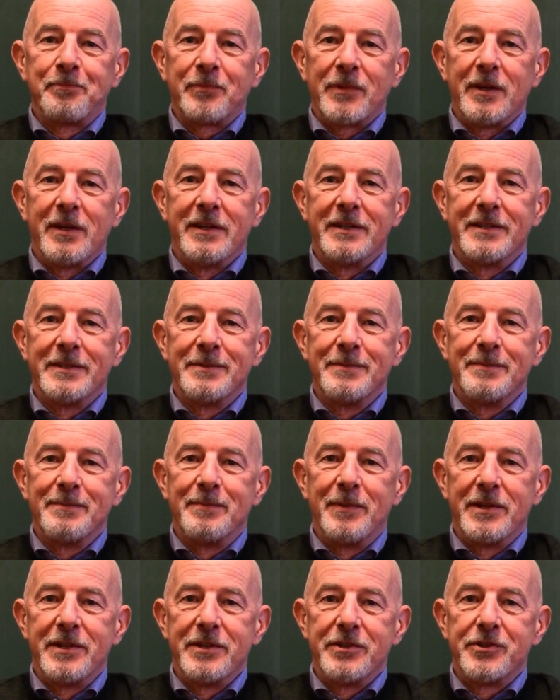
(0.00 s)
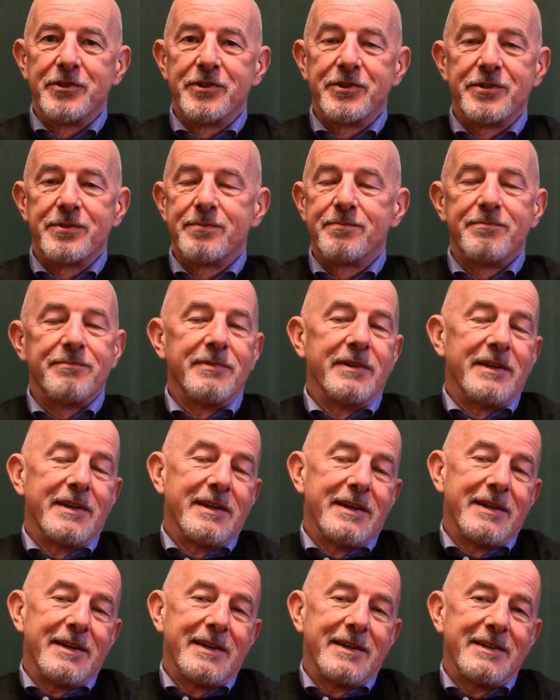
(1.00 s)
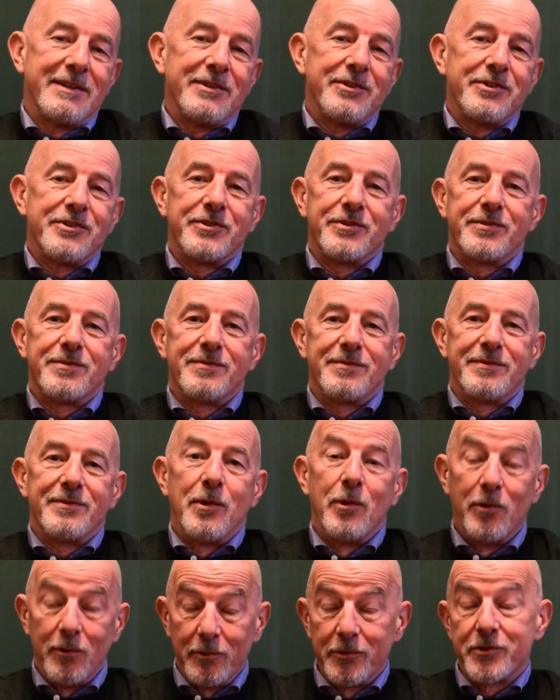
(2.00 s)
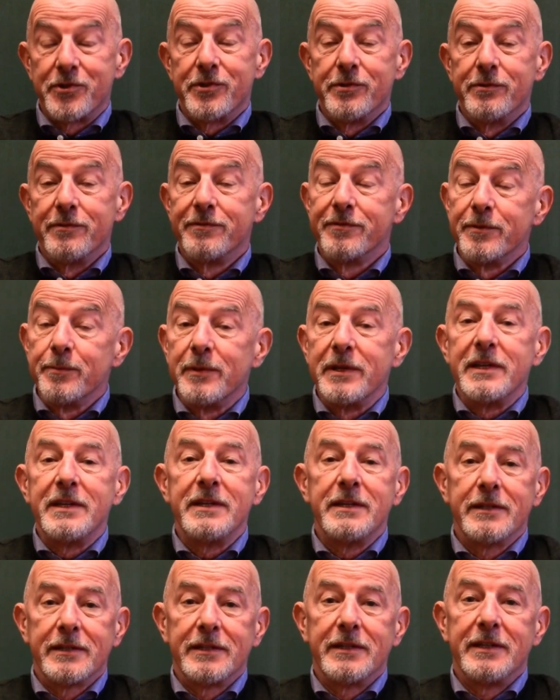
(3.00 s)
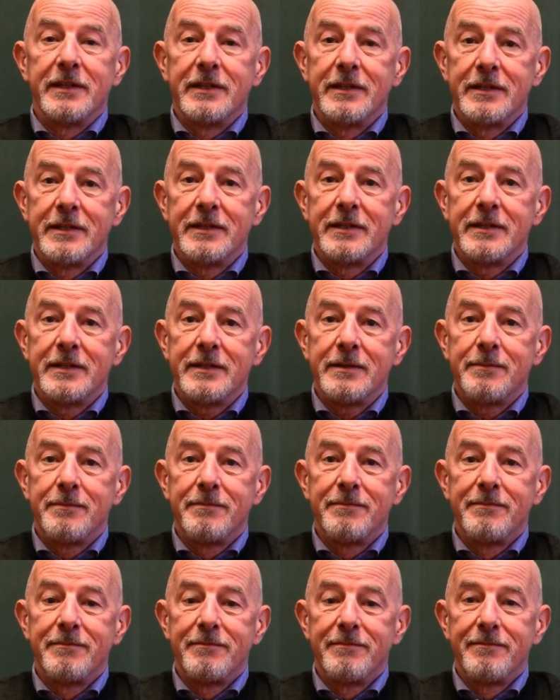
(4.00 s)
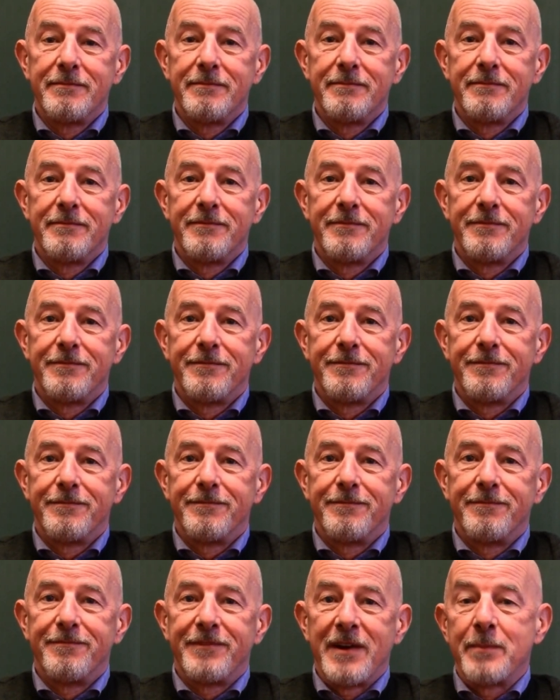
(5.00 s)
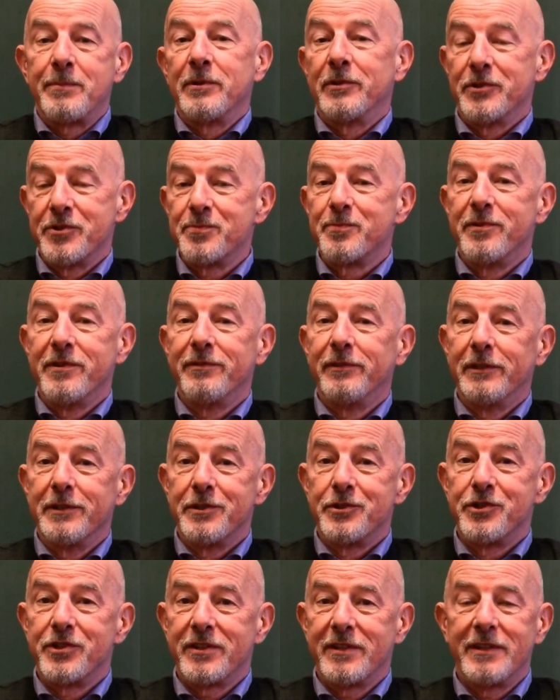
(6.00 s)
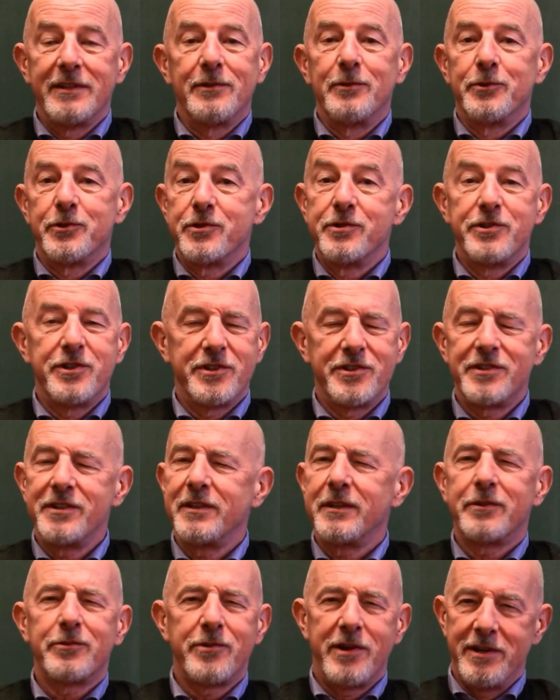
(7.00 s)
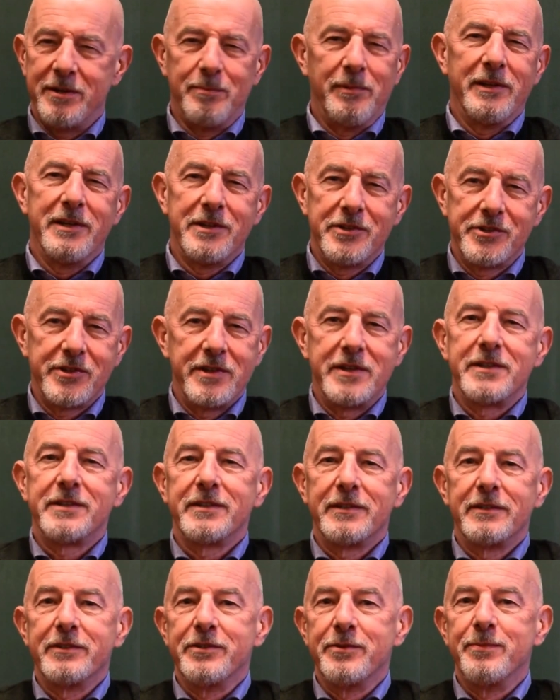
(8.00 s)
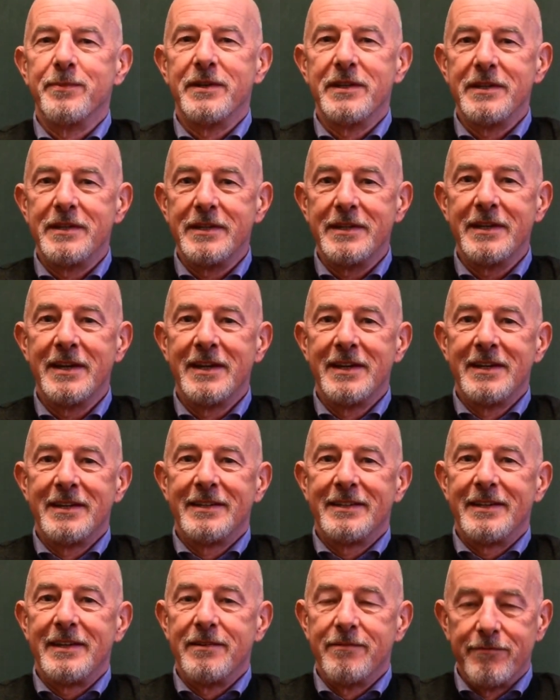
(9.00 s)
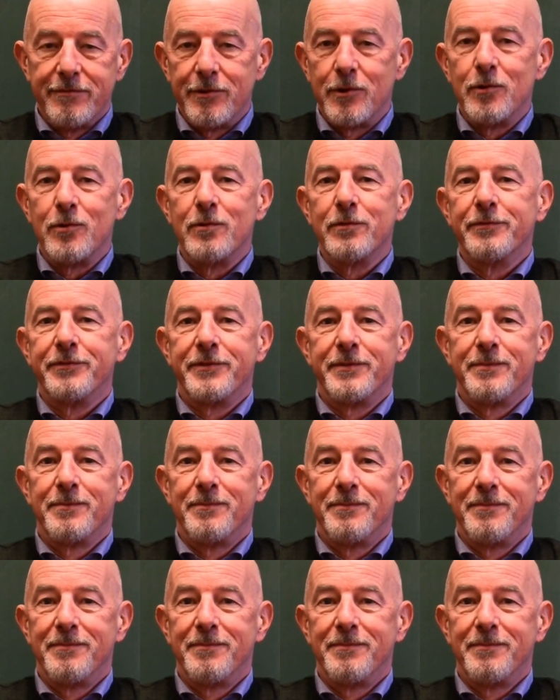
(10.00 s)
But it's also for me a fabulous privilege and also just incredibly exciting to be involved,